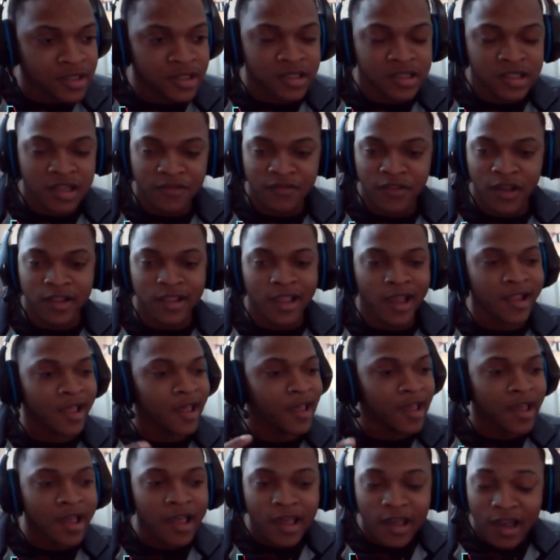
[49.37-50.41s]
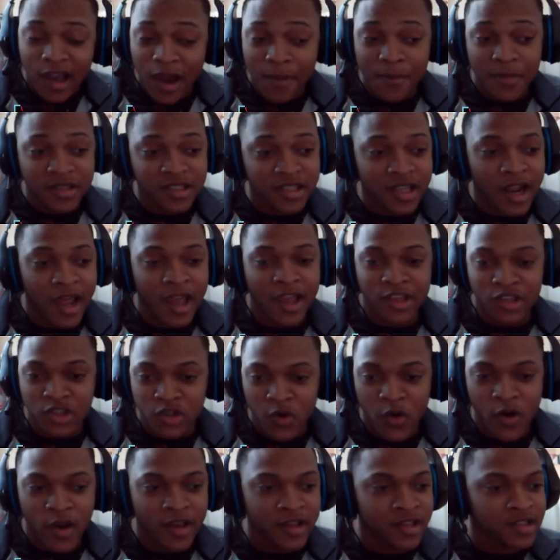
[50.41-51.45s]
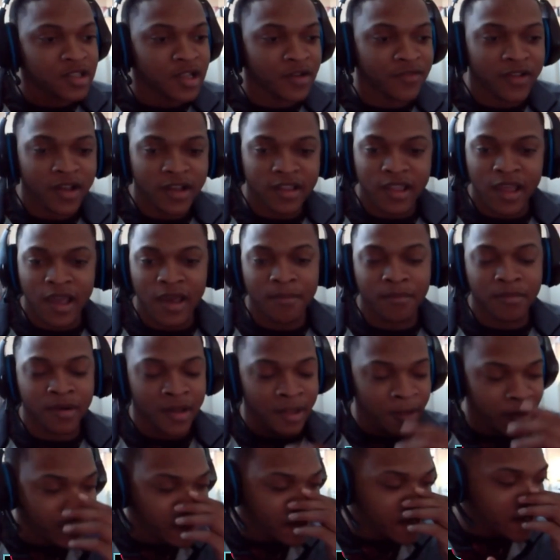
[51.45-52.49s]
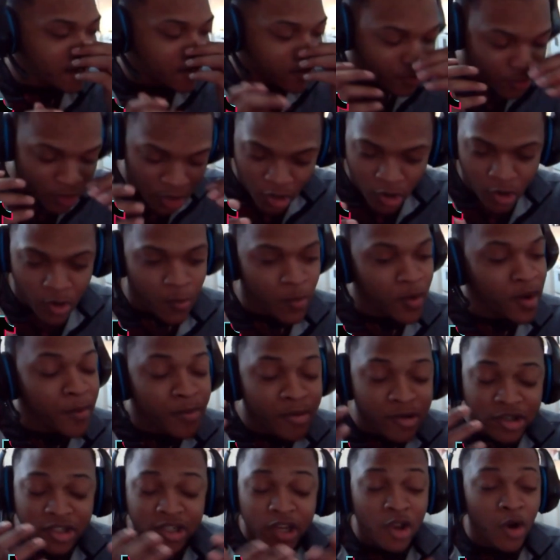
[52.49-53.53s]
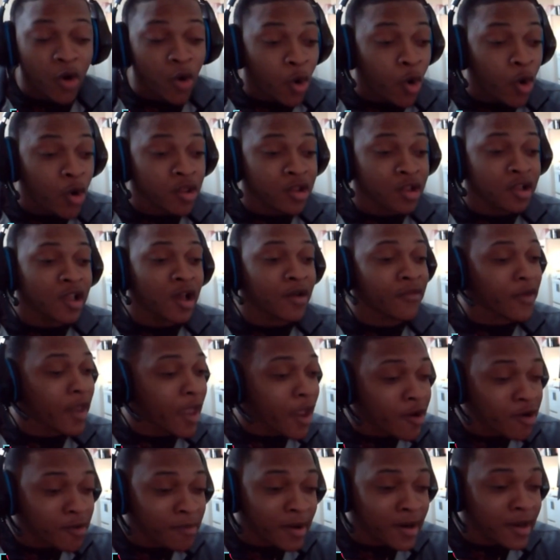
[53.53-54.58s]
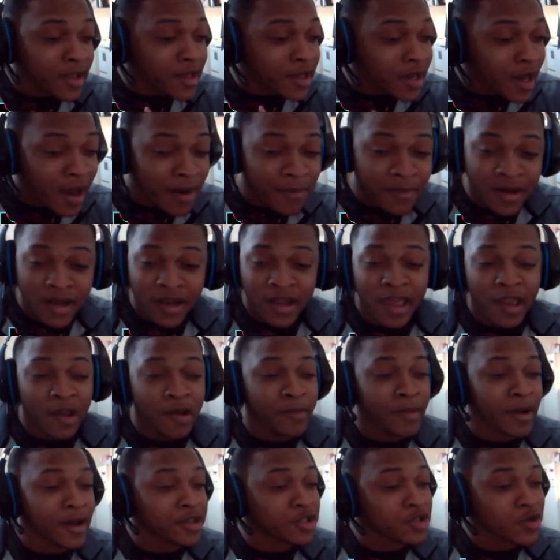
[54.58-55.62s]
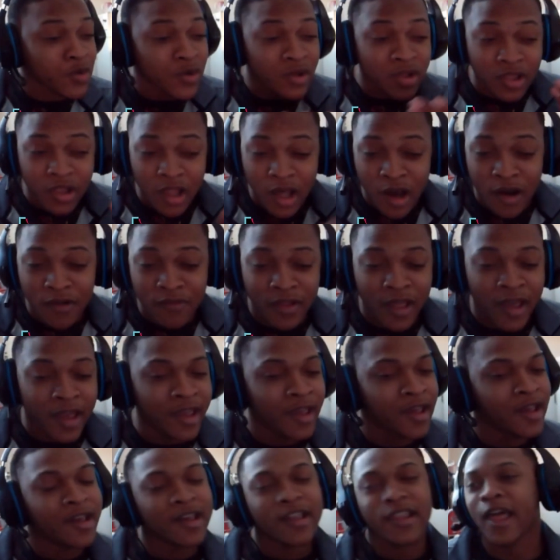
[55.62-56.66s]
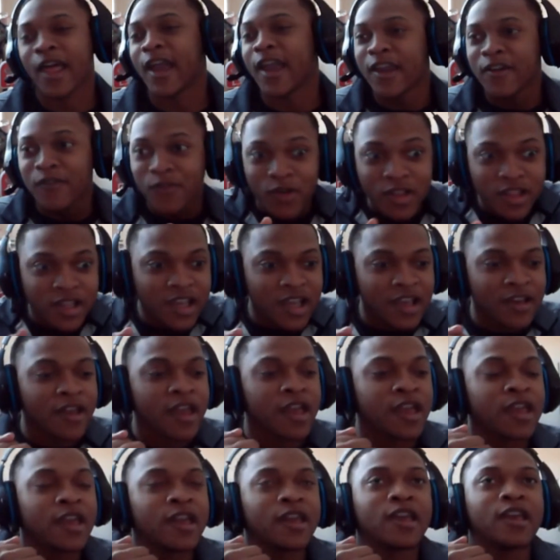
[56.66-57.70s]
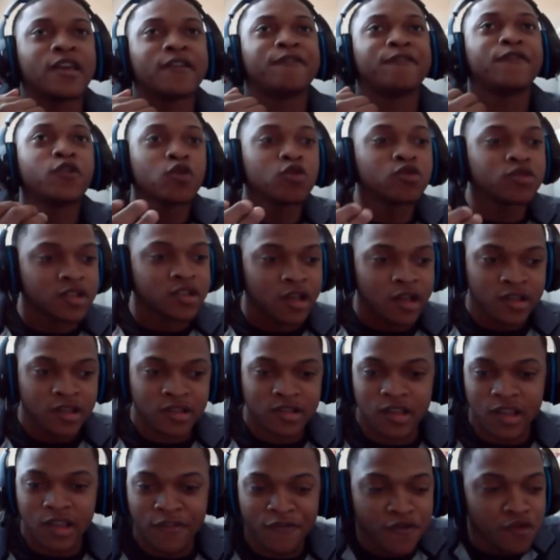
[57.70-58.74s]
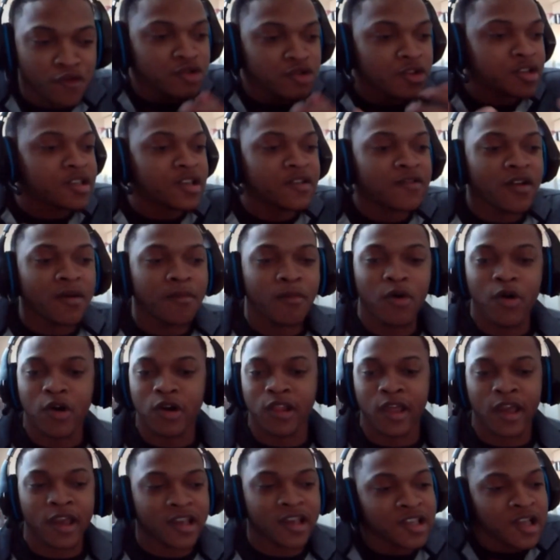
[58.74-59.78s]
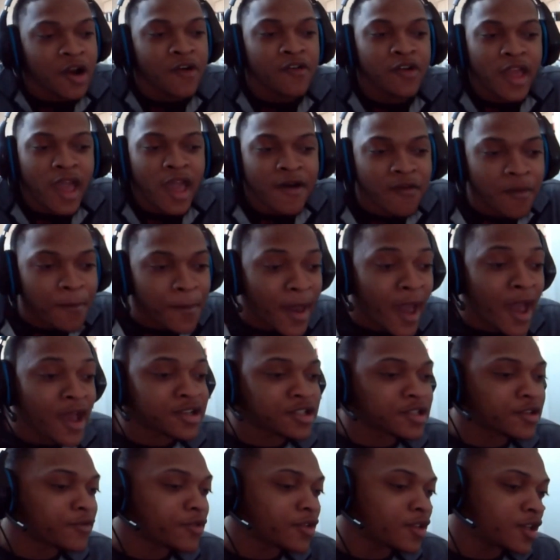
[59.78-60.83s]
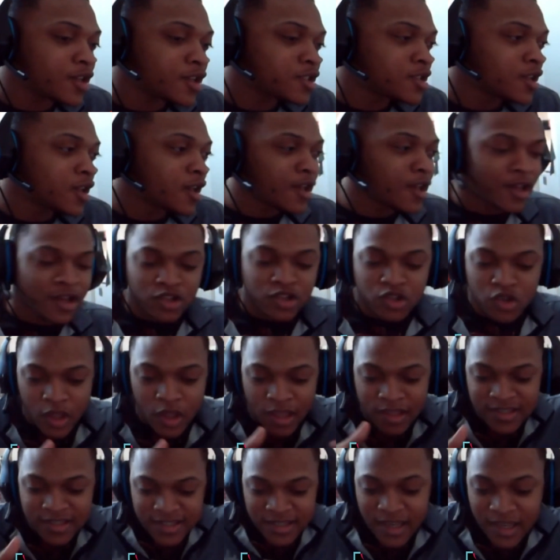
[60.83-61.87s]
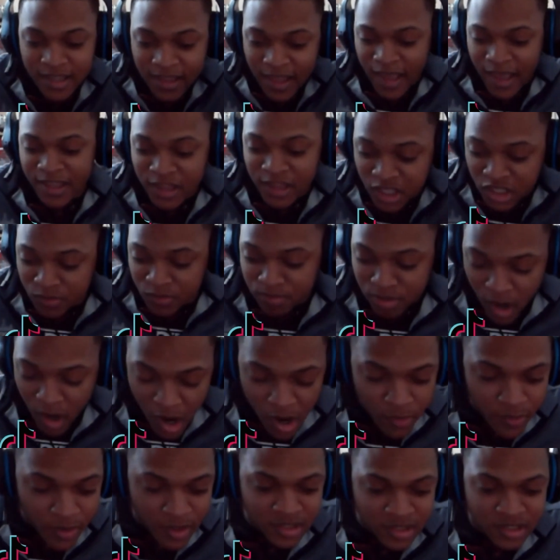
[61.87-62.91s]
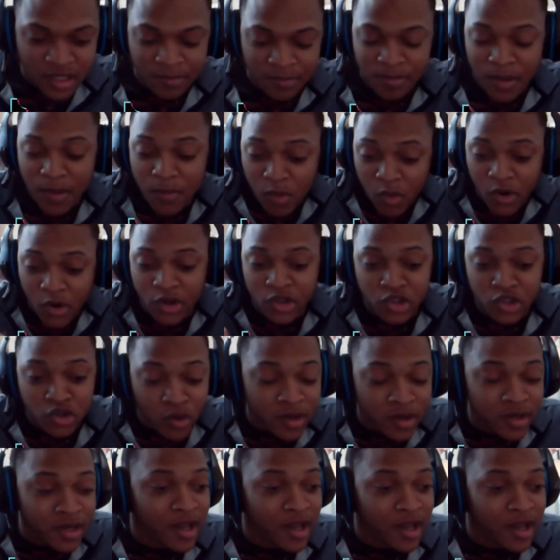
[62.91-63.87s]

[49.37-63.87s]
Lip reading: and stuff like that. Like comments that I enjoy and stuff like that. But yo, we appreciate all the love and everybody commenting, everybody showing love. Like it really, it fuels us. It fuels us even more. Like, because I already have a passion for this. So, like, seeing that this progress and people are enjoying the